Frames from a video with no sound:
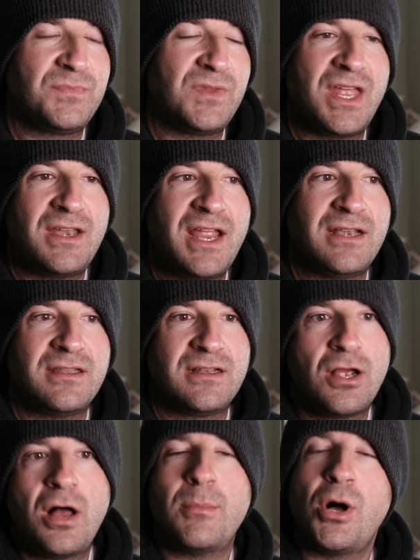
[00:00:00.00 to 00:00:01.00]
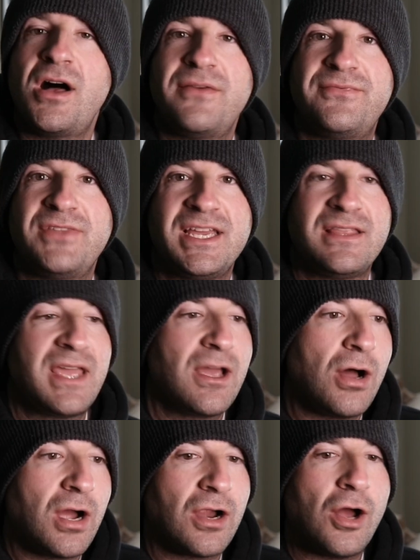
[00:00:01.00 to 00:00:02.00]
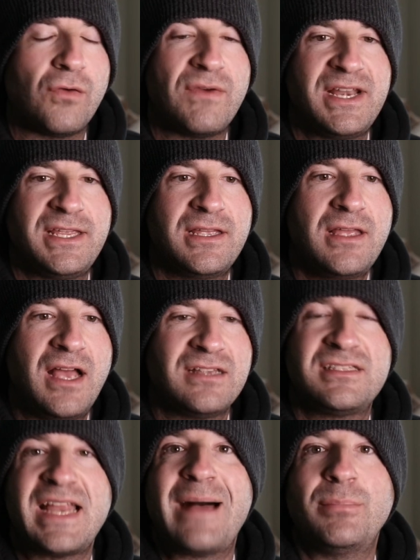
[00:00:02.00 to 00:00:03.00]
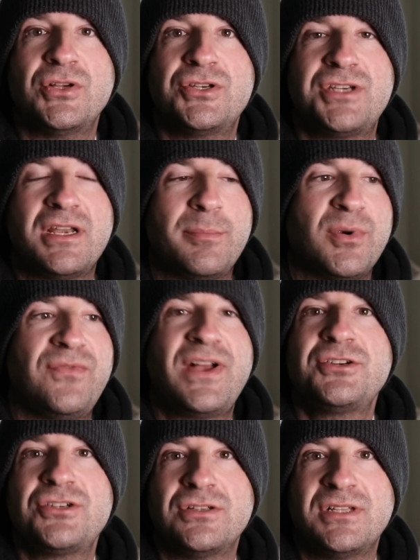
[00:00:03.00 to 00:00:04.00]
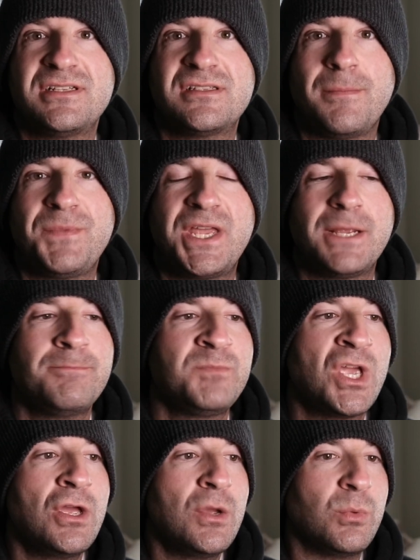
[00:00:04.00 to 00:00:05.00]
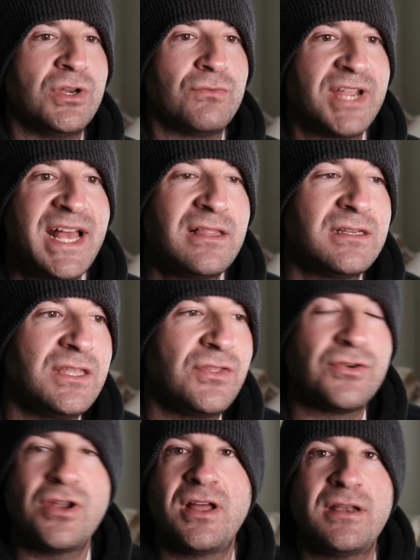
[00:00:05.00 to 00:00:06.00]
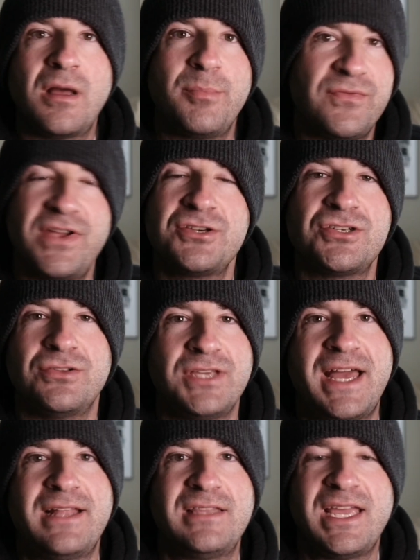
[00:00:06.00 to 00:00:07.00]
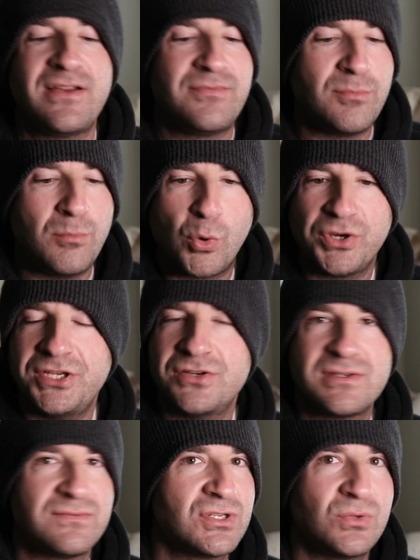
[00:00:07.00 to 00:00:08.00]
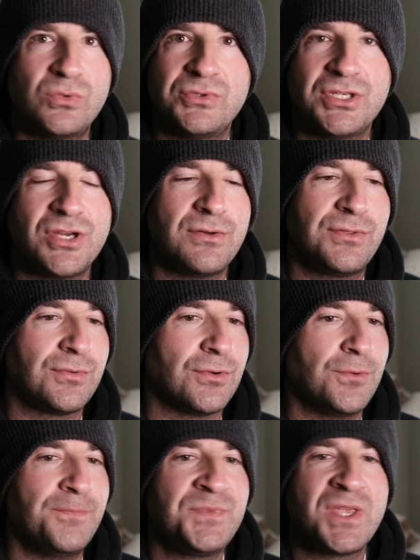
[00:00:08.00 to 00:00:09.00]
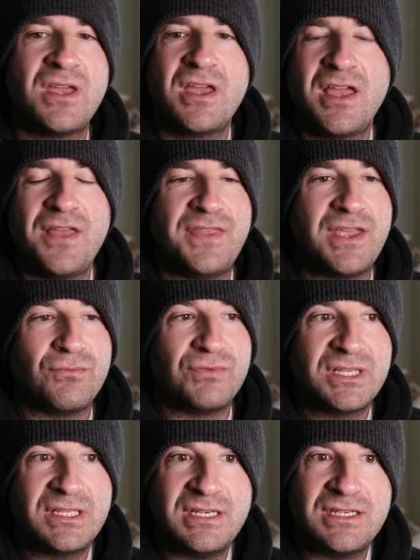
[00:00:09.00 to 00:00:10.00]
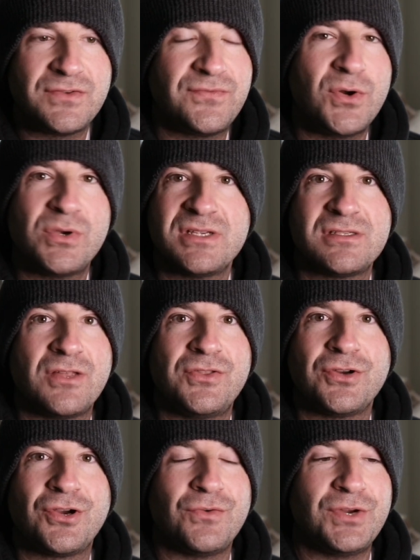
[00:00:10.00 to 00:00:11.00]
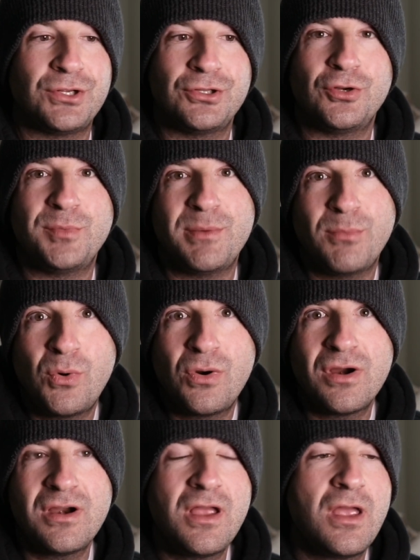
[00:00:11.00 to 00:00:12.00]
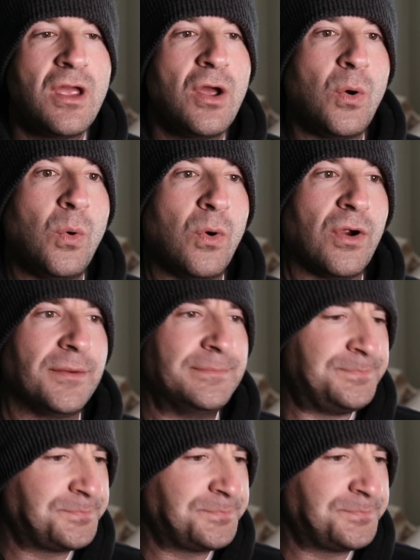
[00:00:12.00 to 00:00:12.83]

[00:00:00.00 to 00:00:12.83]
and come off like they are already established and a professional at something, when in reality they're not a professional yet. They have more years of school to go through. They really need to focus on their career a little bit more, or